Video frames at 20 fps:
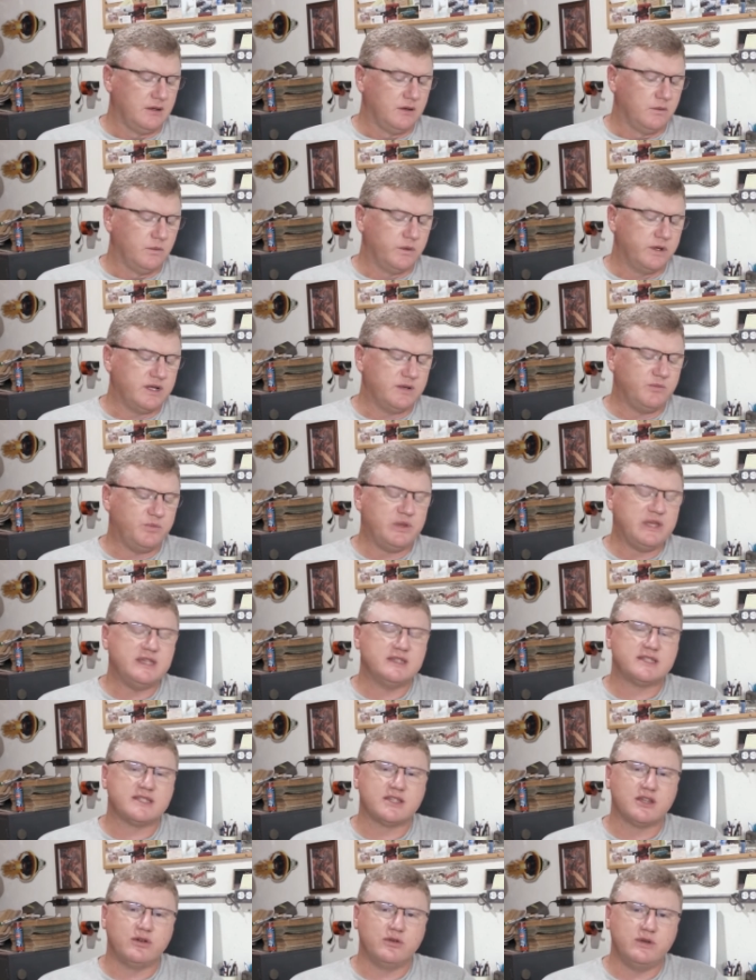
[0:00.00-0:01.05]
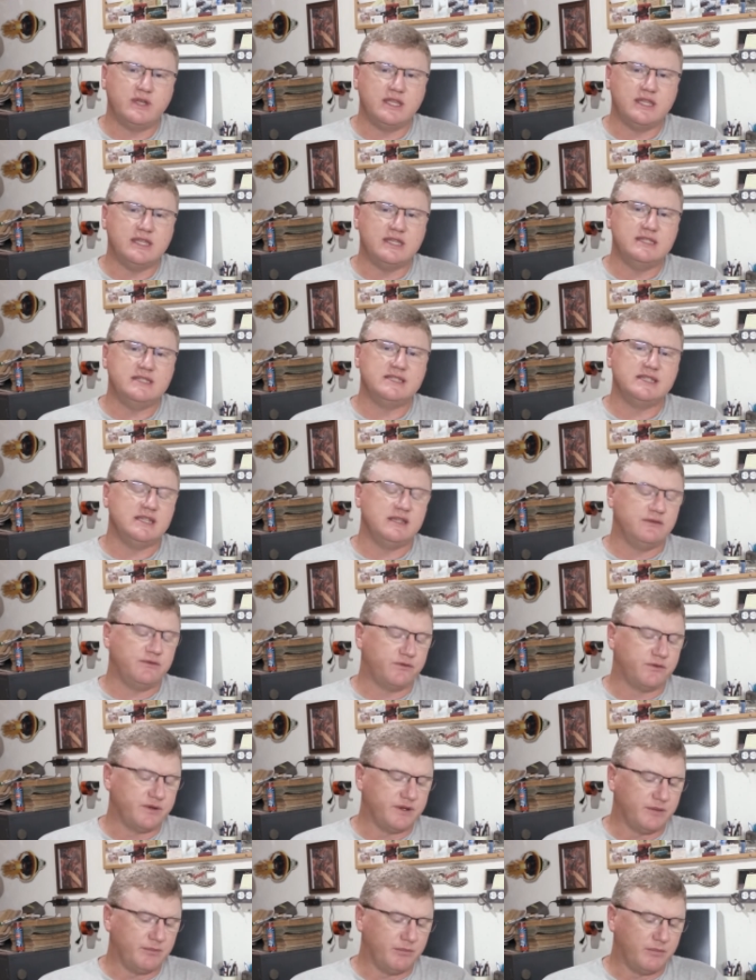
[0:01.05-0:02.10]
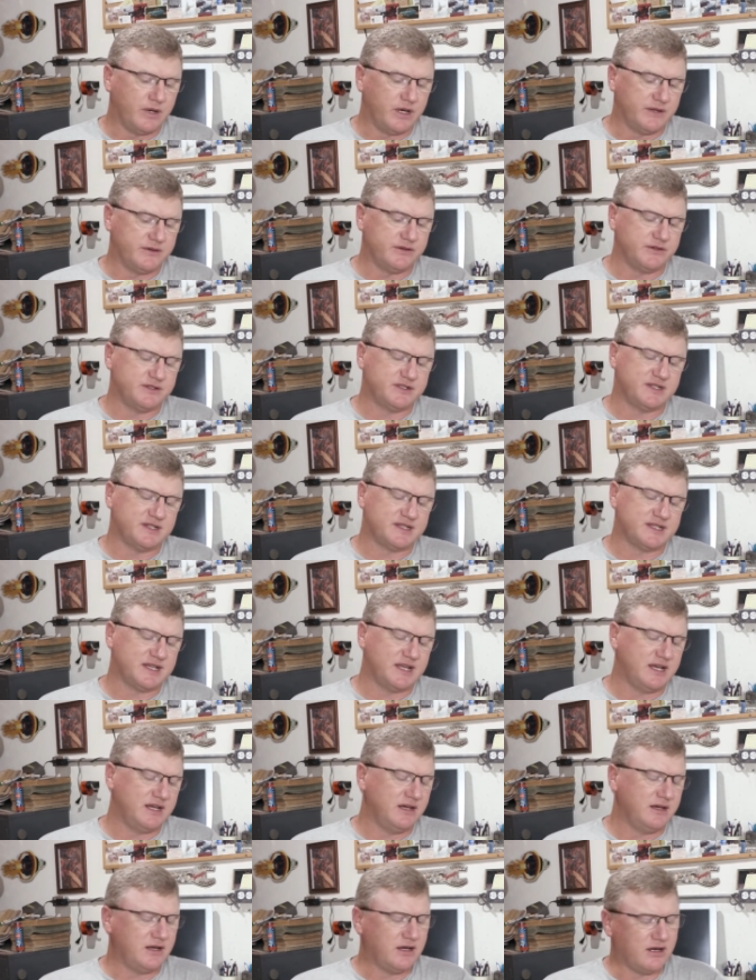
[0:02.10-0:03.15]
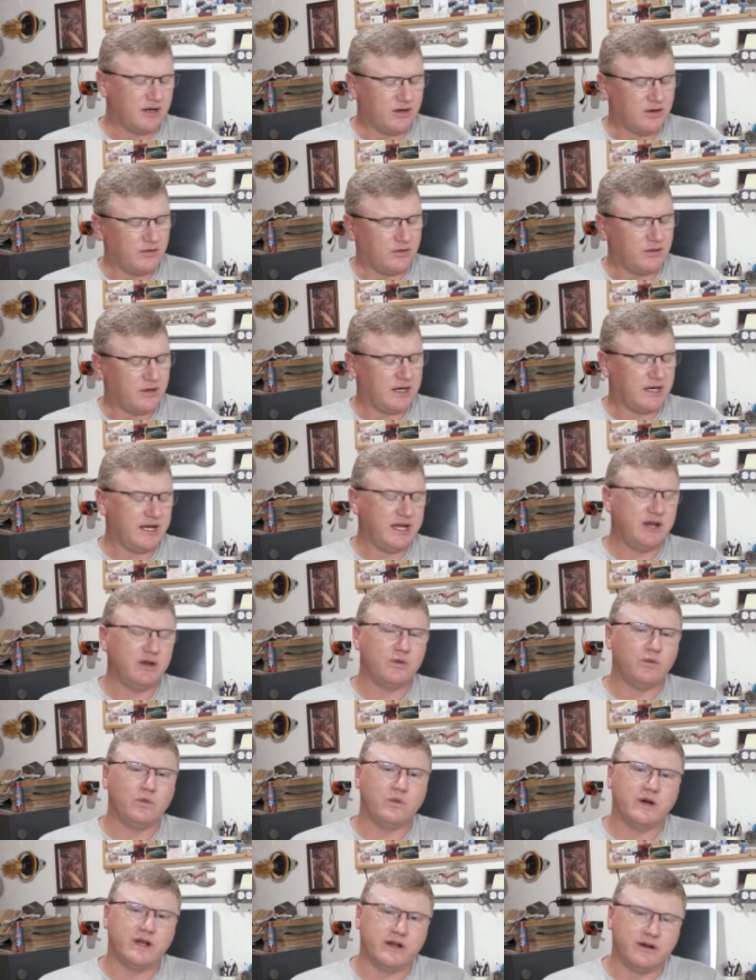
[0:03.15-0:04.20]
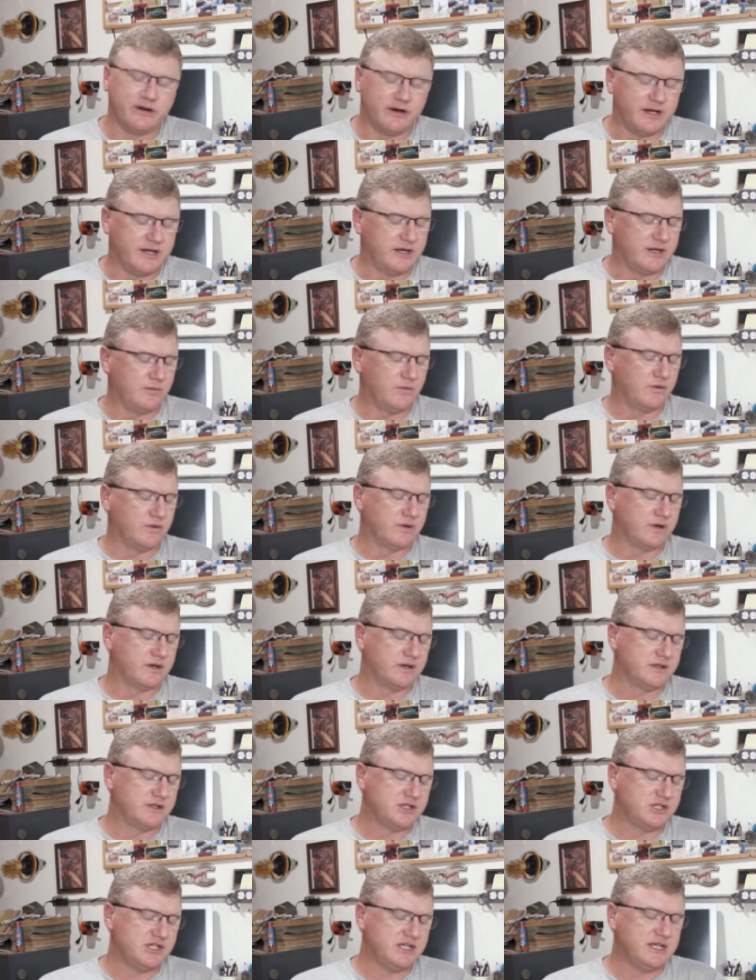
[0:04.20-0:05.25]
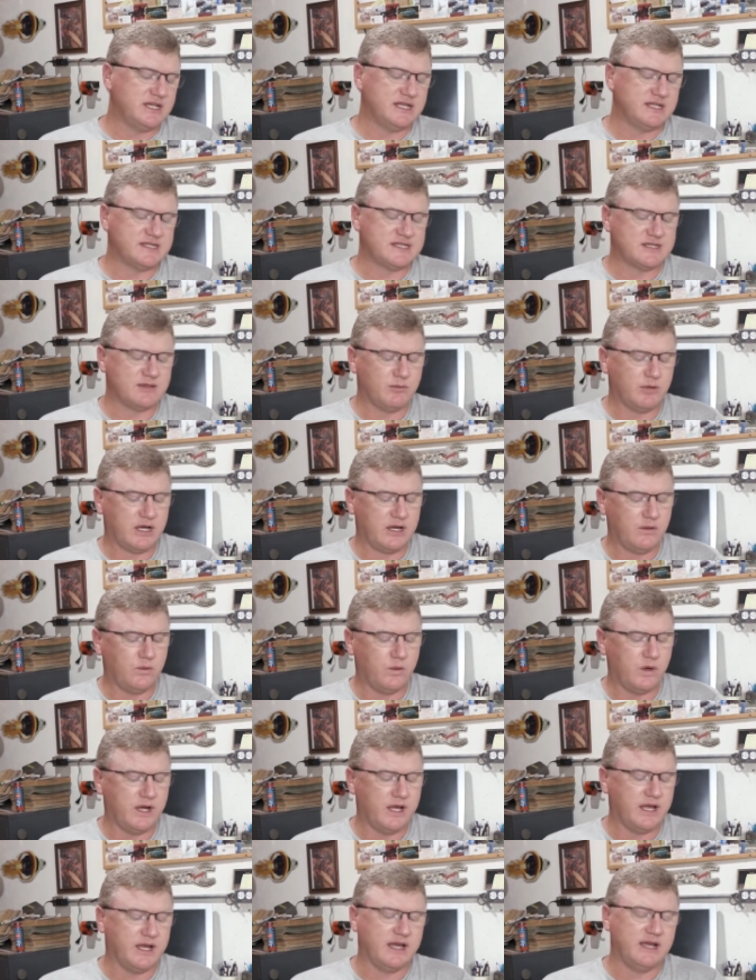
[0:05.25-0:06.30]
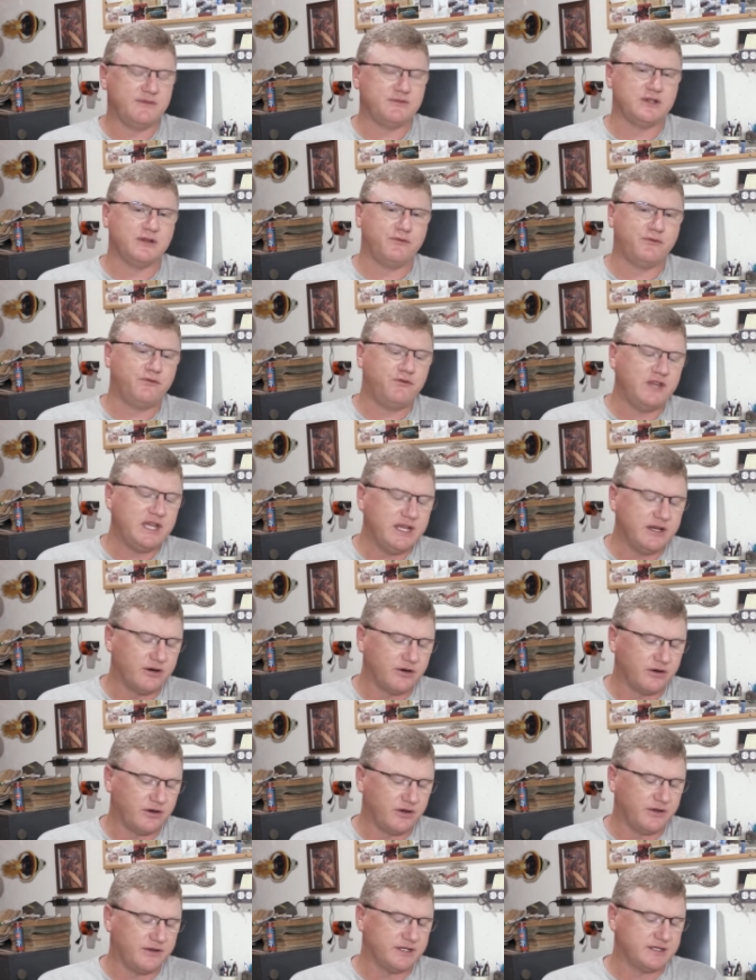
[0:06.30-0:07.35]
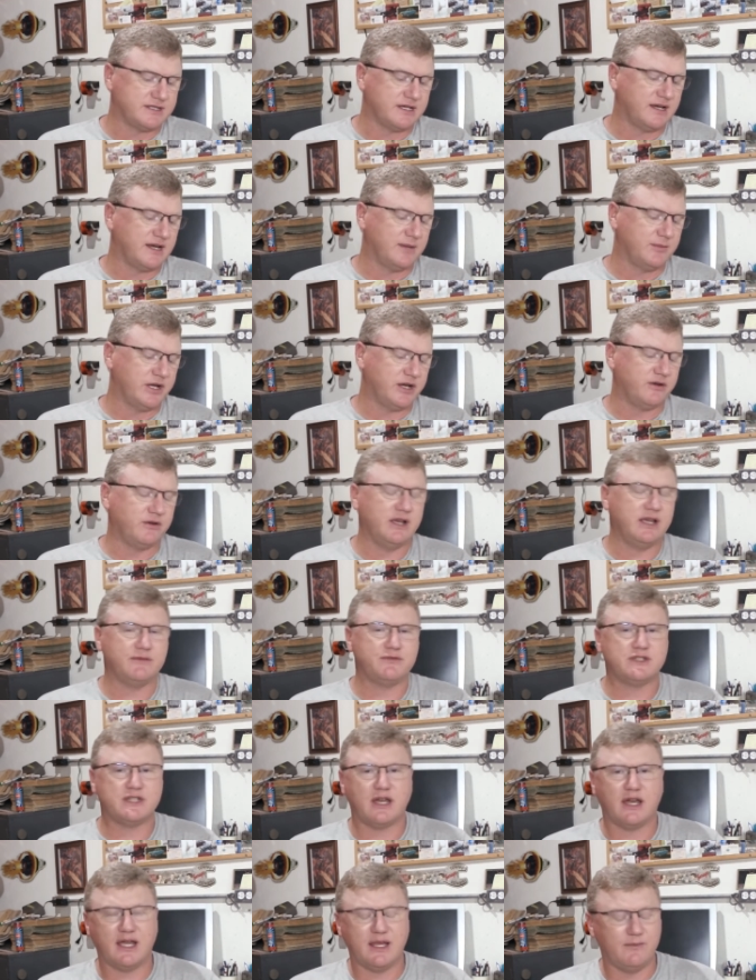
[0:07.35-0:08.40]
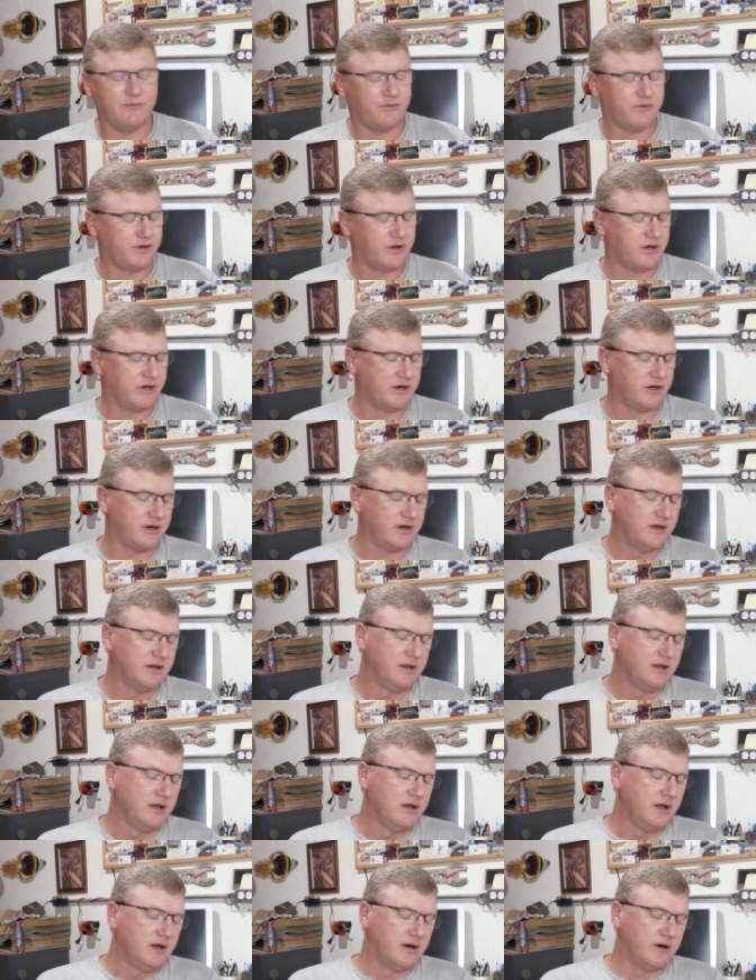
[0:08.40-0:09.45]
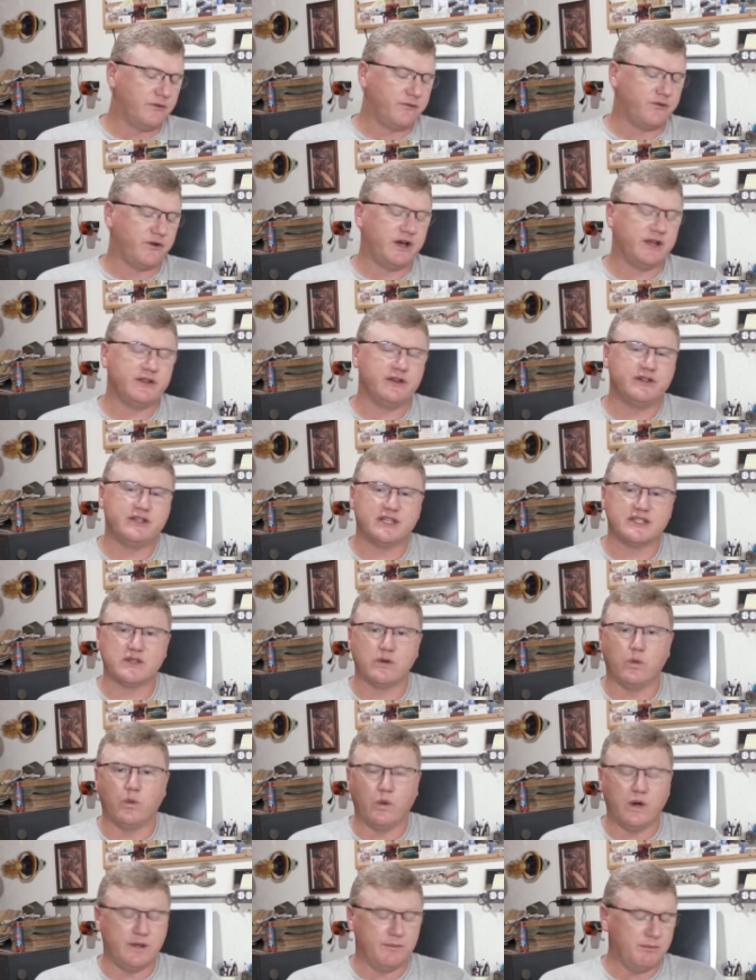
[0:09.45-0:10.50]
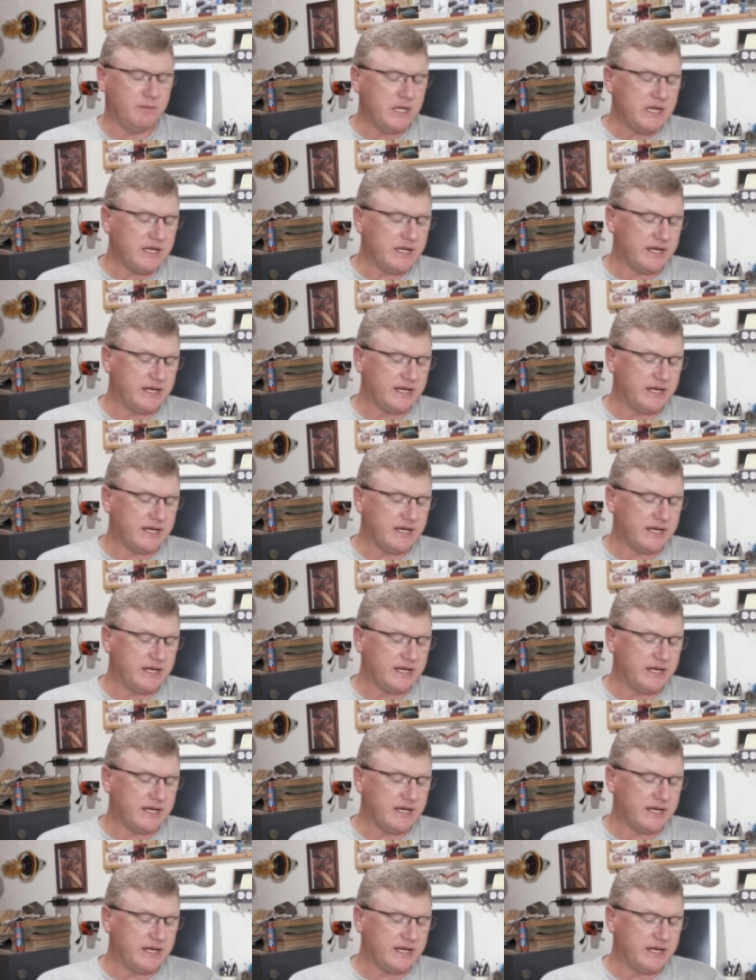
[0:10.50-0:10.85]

Would it be so easy for the mother to say, "No, I don't want her anymore. She gets in my way. I have to feed her all the time. I don't have time for her. Her father doesn't want me